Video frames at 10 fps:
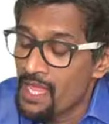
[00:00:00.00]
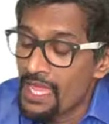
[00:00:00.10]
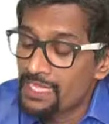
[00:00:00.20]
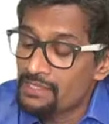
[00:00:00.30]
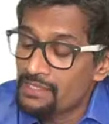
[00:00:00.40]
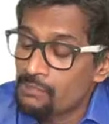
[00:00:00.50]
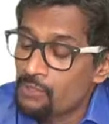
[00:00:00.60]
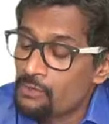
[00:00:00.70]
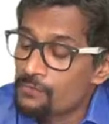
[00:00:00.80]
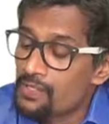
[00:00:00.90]
and the number
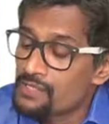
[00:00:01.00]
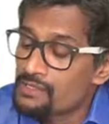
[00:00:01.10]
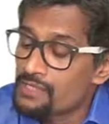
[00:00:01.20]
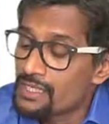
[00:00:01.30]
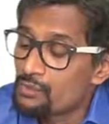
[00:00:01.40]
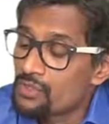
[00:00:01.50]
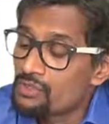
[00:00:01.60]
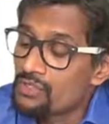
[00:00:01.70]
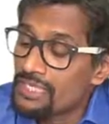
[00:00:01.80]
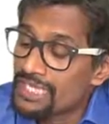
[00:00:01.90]
of years is equal to
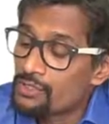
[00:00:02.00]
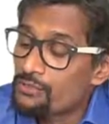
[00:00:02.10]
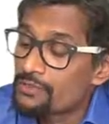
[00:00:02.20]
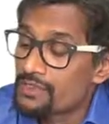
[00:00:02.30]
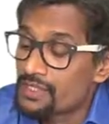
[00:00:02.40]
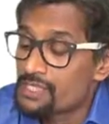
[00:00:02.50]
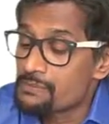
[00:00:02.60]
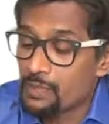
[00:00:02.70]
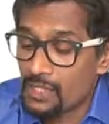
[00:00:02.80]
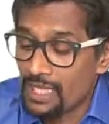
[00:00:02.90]
the rate of interest
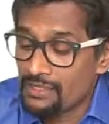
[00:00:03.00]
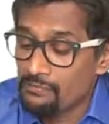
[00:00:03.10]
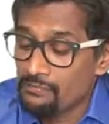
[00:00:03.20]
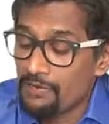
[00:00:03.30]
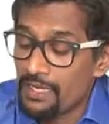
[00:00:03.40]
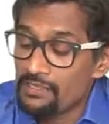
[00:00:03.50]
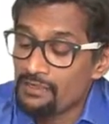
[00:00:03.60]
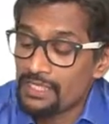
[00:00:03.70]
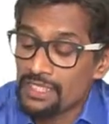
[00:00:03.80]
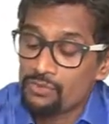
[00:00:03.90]
per annum. Find the
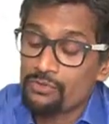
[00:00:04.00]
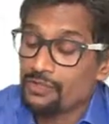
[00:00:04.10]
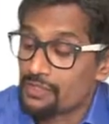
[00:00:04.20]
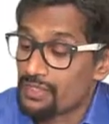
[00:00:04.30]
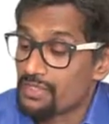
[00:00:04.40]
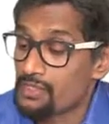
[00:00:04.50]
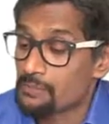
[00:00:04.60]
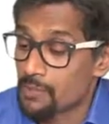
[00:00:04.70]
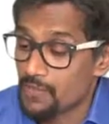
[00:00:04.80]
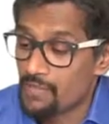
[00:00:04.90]
rate of interest
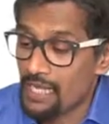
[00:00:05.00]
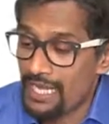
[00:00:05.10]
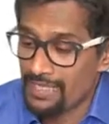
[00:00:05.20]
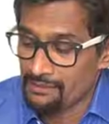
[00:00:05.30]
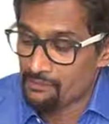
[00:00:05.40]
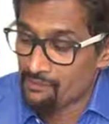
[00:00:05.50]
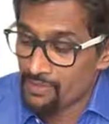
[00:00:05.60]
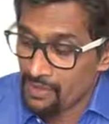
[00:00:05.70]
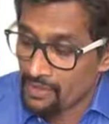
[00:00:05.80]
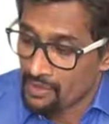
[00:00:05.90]
per annum.
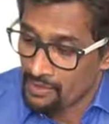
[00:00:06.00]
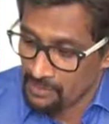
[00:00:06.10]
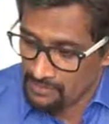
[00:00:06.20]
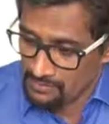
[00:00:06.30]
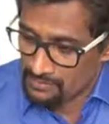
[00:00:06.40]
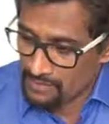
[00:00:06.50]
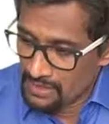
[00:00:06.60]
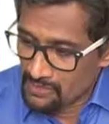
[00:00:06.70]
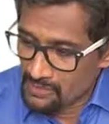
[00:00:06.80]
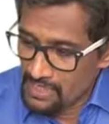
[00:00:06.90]

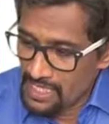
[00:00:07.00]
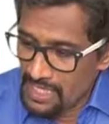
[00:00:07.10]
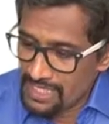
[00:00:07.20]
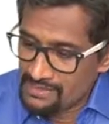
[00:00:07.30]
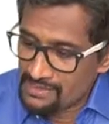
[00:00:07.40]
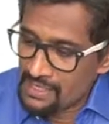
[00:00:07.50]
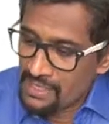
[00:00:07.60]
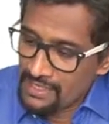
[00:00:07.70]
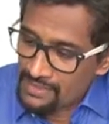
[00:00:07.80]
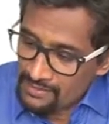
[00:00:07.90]
Now see, S I
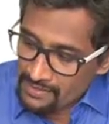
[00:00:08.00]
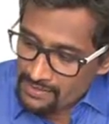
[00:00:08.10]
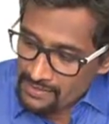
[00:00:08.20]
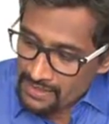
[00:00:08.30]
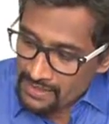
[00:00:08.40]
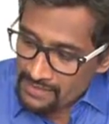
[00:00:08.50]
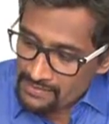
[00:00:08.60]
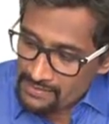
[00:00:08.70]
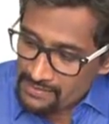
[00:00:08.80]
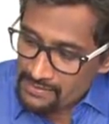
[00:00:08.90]
in this
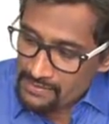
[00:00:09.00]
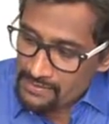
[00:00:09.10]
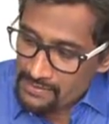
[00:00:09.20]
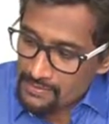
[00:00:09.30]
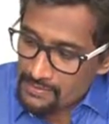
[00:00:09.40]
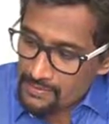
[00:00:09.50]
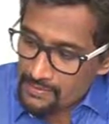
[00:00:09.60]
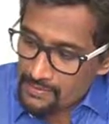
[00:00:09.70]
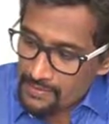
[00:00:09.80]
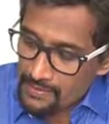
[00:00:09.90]
case
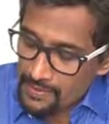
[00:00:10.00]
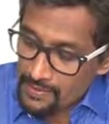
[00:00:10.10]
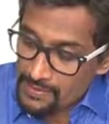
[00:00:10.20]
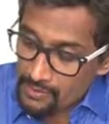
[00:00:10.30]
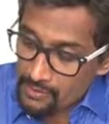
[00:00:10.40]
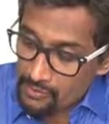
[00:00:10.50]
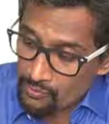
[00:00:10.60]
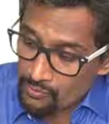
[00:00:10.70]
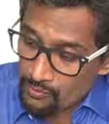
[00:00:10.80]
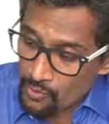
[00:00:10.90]
is equal to
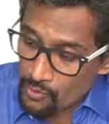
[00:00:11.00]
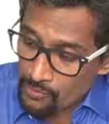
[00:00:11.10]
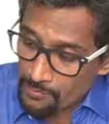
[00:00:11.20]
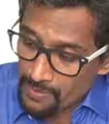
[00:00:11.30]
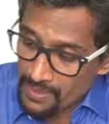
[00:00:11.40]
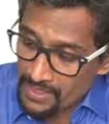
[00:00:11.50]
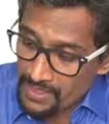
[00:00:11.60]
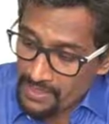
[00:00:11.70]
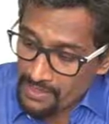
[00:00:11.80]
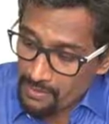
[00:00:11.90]
four
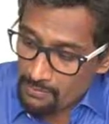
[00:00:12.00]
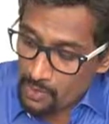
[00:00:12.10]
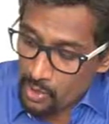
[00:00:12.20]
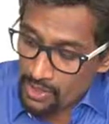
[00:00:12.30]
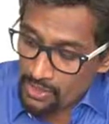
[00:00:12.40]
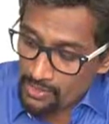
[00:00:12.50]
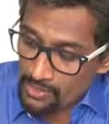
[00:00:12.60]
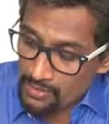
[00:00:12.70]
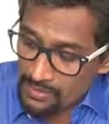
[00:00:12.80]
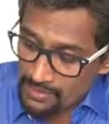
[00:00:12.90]
P upon
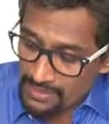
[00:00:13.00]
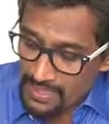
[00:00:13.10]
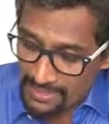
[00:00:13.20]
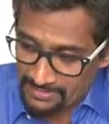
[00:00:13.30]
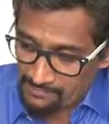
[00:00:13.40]
nine.